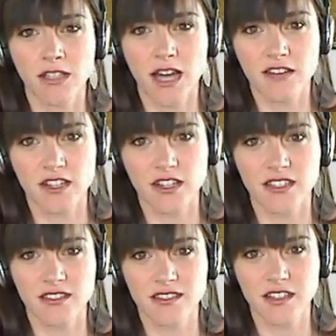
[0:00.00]
lot of
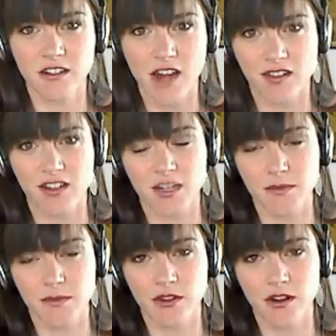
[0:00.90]
us sit around at a
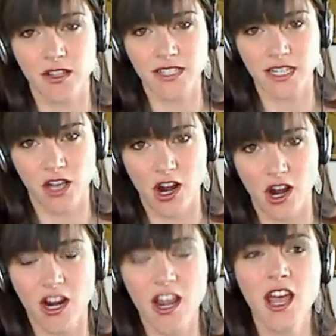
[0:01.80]
computer all day long,